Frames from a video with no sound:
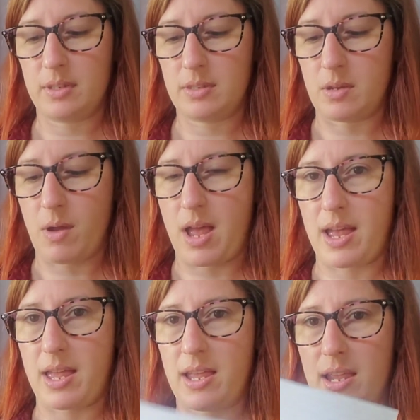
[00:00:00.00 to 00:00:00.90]
So
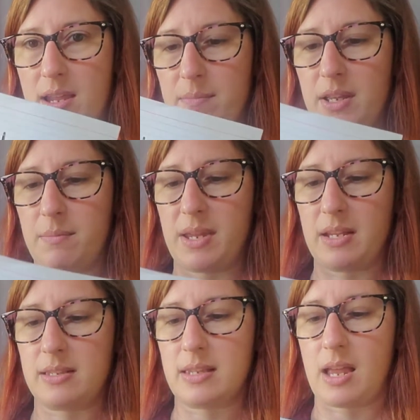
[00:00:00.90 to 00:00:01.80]
I'm gonna make
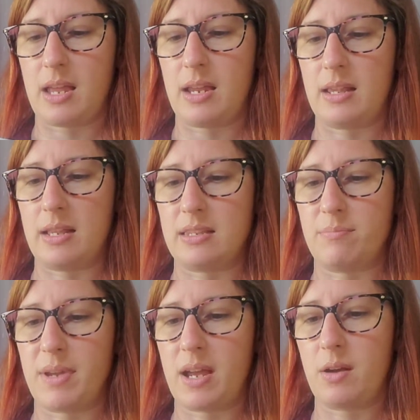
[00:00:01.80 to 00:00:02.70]
a sign that's
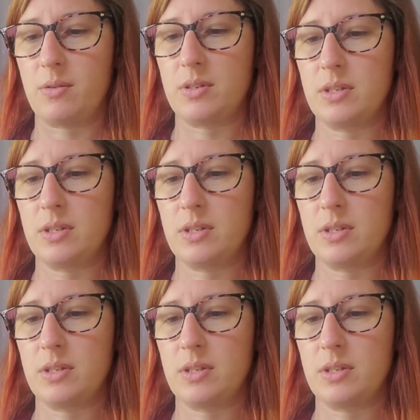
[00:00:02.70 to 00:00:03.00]
about